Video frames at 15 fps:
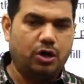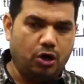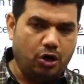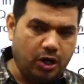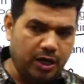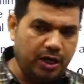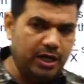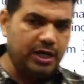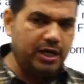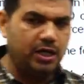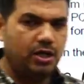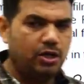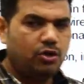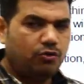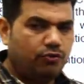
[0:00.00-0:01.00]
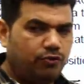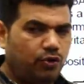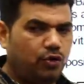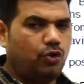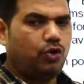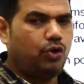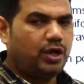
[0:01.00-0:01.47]
Only
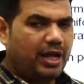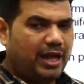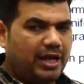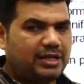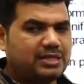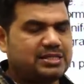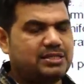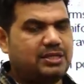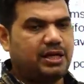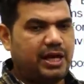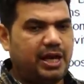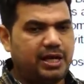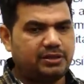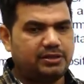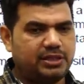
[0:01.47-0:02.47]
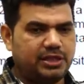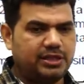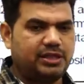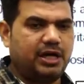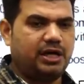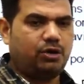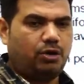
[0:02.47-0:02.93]
4x tan
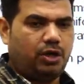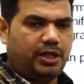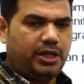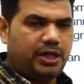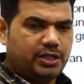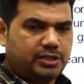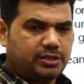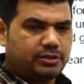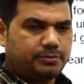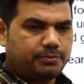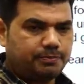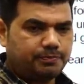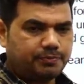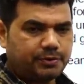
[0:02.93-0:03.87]
theta. Got it?